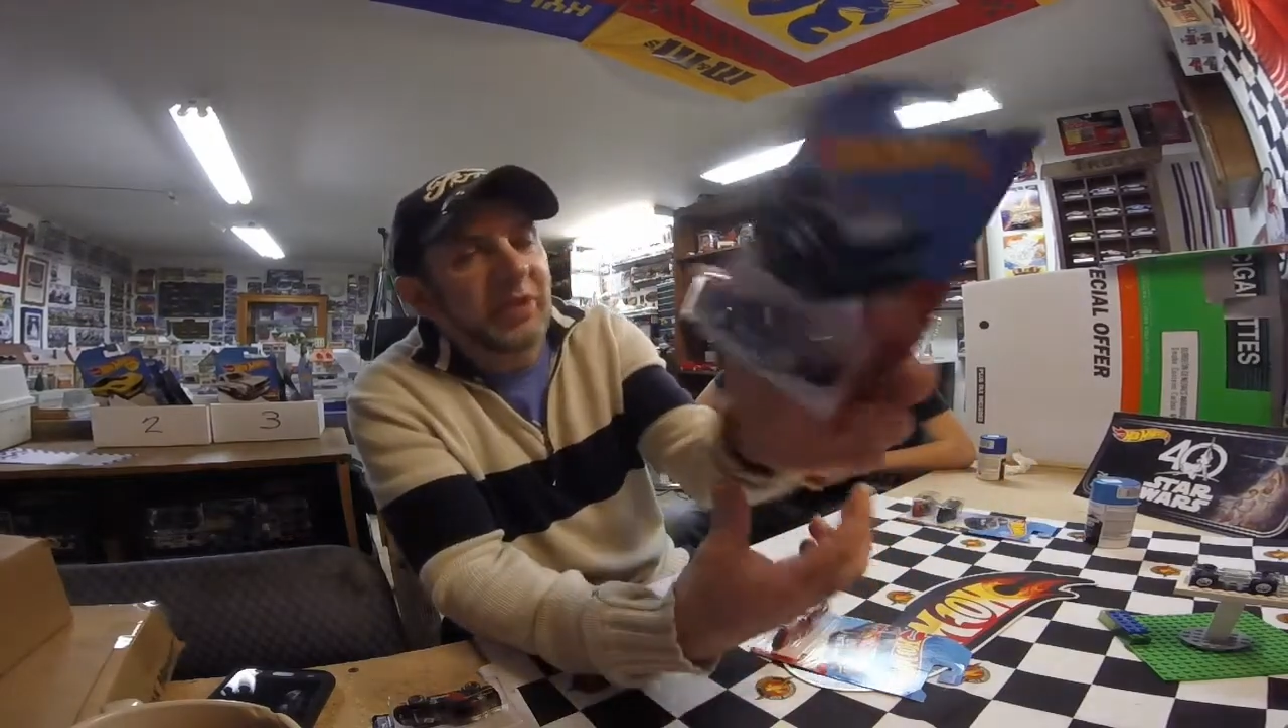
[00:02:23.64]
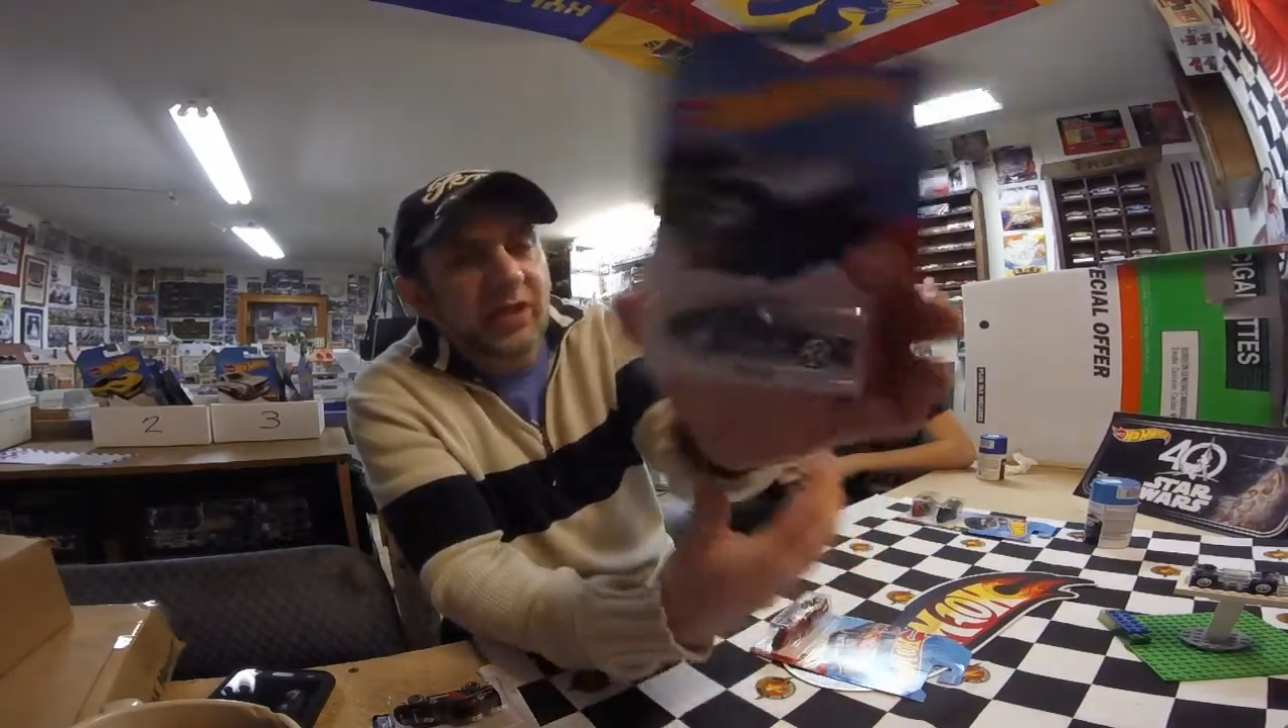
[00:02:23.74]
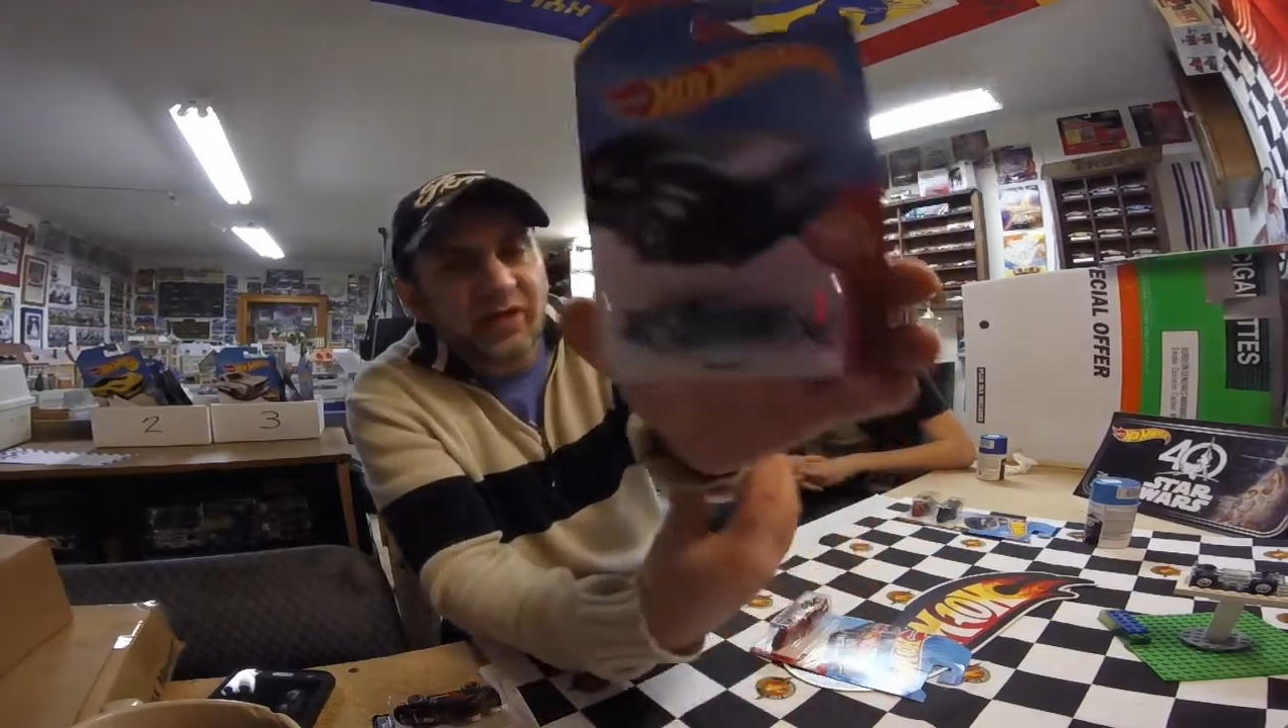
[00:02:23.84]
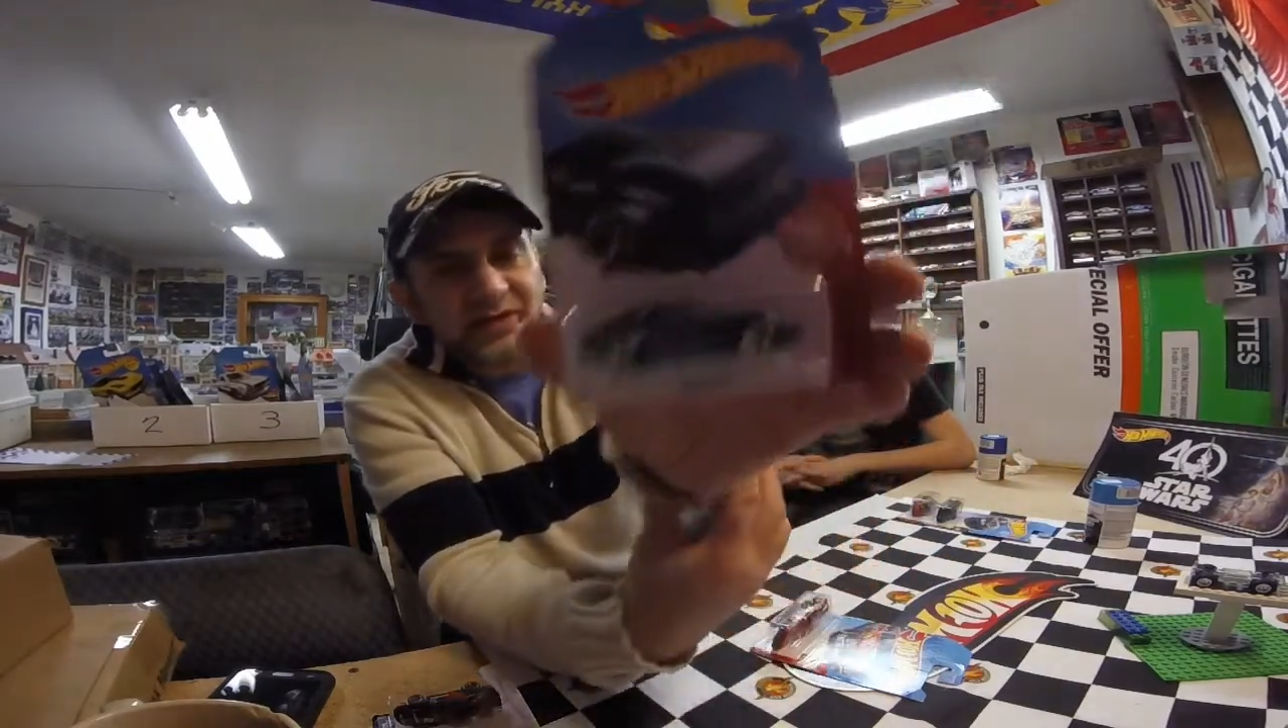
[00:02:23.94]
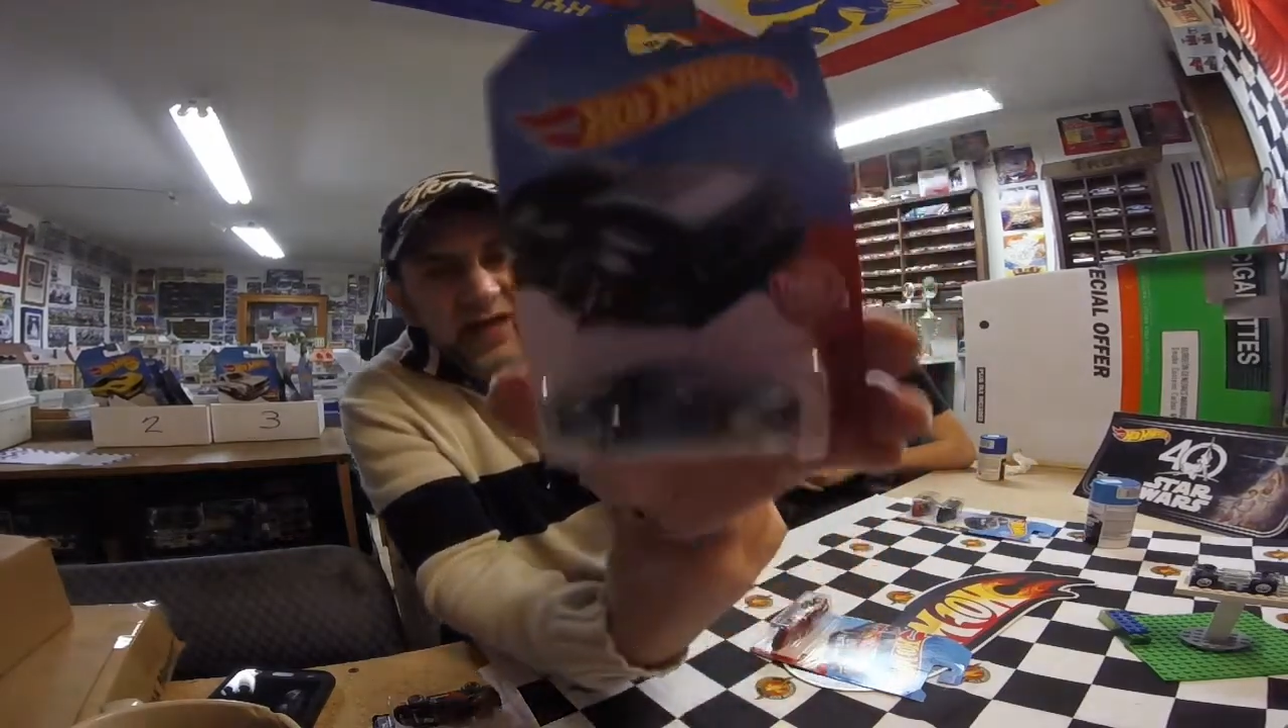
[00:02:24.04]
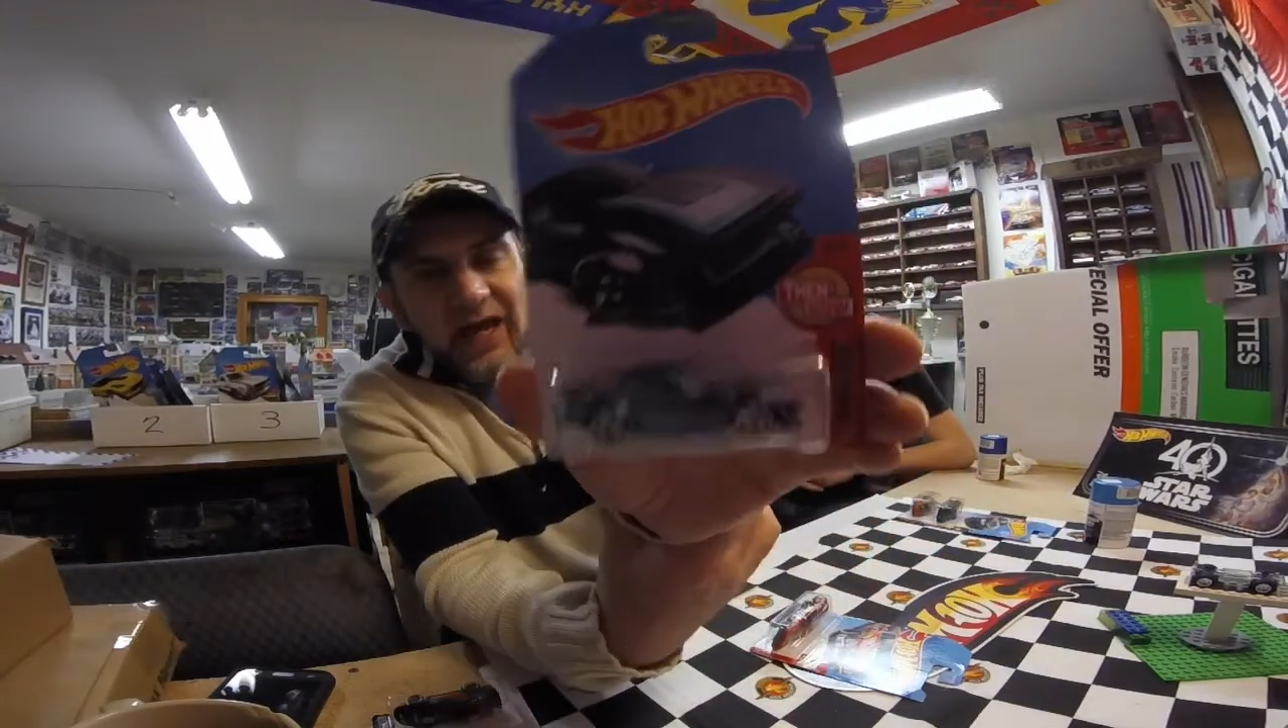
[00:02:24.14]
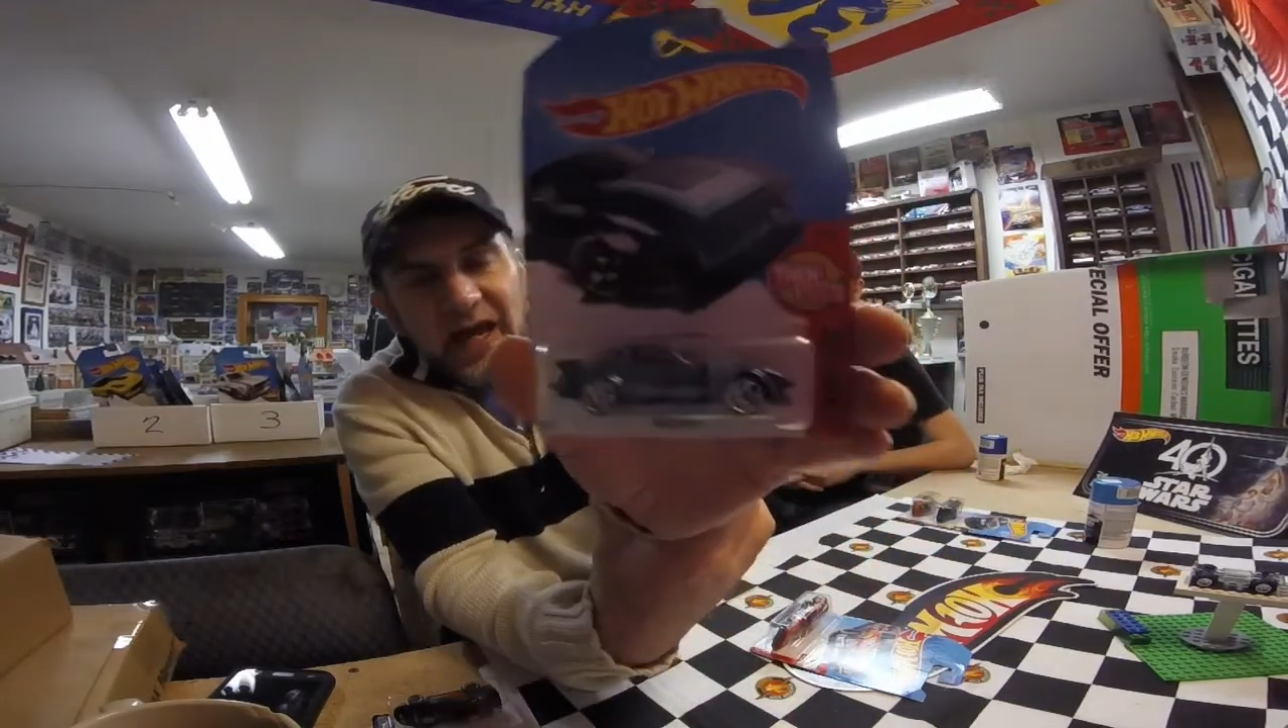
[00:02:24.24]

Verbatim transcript: because I